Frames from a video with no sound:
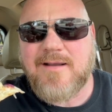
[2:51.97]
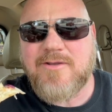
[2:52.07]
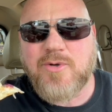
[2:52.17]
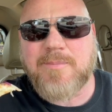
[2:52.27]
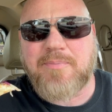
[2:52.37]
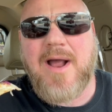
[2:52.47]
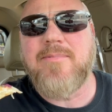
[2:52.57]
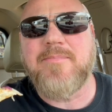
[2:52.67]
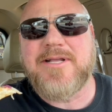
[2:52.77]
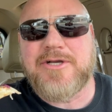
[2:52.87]
You could
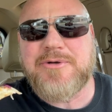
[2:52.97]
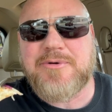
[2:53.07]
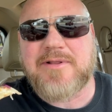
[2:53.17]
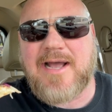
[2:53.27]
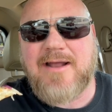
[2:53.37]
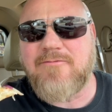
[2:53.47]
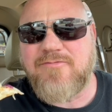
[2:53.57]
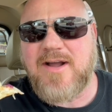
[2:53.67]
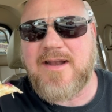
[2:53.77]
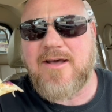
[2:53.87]
probably Google that and
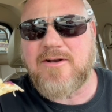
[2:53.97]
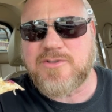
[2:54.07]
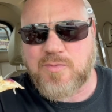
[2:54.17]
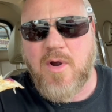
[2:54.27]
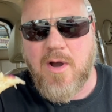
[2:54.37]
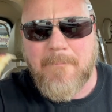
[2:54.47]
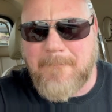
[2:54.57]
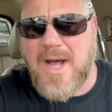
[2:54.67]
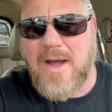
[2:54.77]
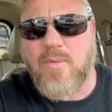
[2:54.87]
find out it's wrong,
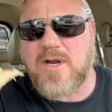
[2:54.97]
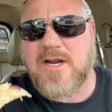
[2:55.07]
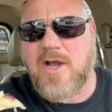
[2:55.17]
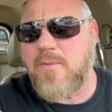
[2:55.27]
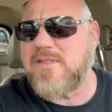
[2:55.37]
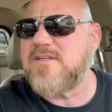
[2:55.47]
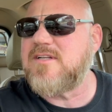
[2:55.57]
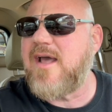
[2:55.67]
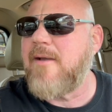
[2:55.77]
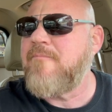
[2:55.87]
but we're going to go with it
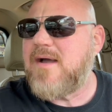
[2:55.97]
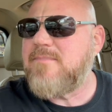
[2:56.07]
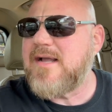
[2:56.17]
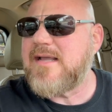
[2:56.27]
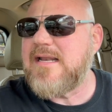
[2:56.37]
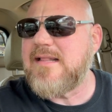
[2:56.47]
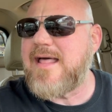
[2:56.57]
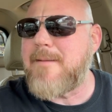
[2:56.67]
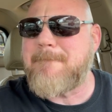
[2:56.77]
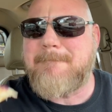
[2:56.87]
today. I'm not getting a
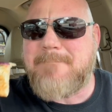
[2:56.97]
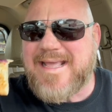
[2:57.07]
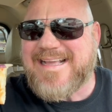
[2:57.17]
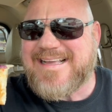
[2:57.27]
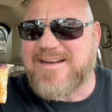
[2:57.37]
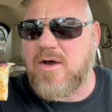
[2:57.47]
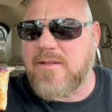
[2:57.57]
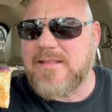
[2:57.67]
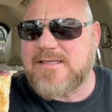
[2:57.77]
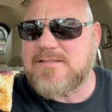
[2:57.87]
lot of bacon
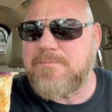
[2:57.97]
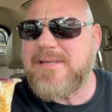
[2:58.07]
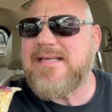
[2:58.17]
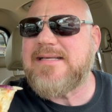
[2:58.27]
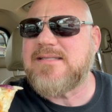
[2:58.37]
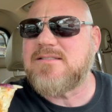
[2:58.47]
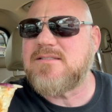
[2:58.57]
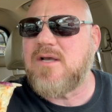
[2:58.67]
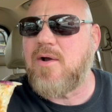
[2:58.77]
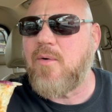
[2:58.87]
on this piece,
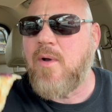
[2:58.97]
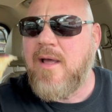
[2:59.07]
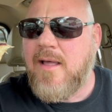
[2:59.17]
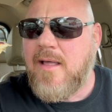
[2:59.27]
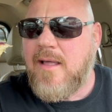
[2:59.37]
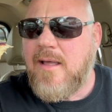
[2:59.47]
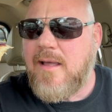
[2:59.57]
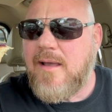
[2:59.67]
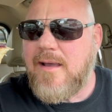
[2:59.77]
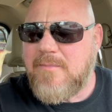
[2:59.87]
so
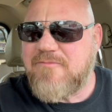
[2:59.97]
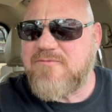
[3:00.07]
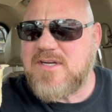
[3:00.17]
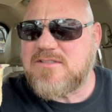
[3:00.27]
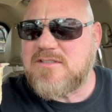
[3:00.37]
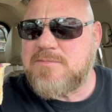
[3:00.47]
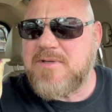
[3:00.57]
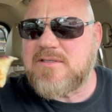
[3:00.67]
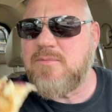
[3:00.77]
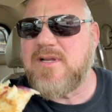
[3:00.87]
I'm going to finish this
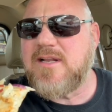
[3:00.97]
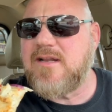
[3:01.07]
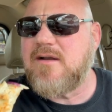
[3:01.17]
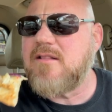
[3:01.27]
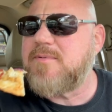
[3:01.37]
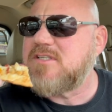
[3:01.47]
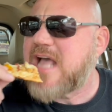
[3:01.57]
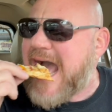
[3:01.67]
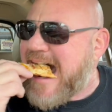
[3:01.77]
piece and we're going to get another piece.